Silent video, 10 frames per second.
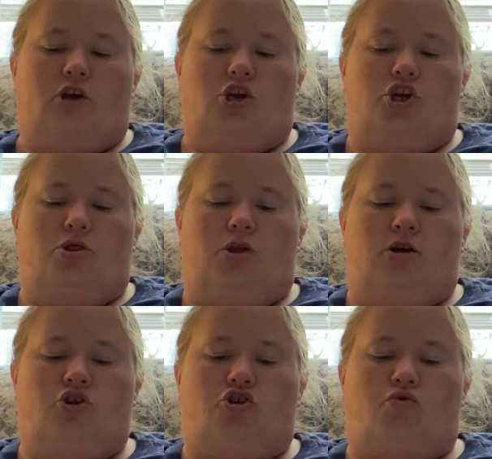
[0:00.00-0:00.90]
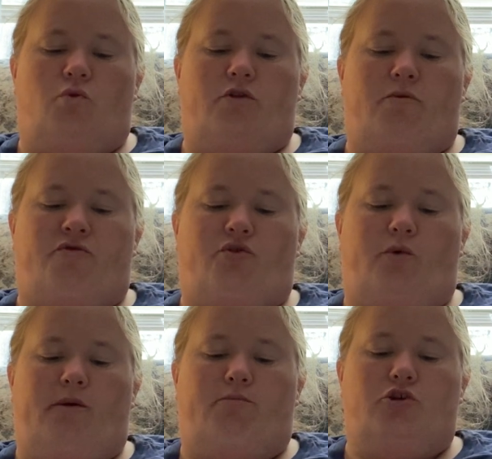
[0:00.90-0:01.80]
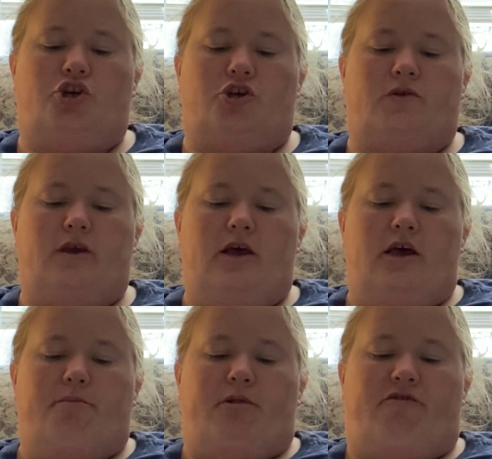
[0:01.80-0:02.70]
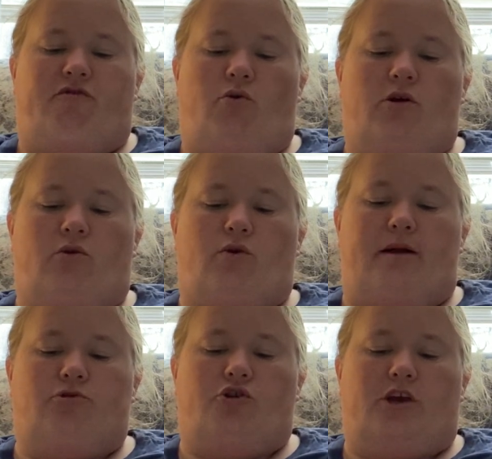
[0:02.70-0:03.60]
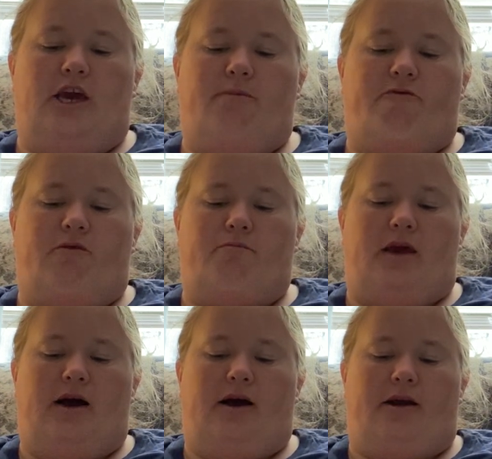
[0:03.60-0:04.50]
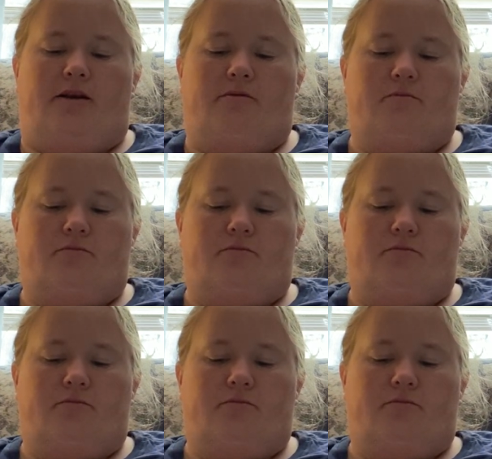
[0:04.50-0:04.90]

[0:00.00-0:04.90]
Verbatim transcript: She lunged toward the thorny bushes, but Flora grabbed her cape from behind.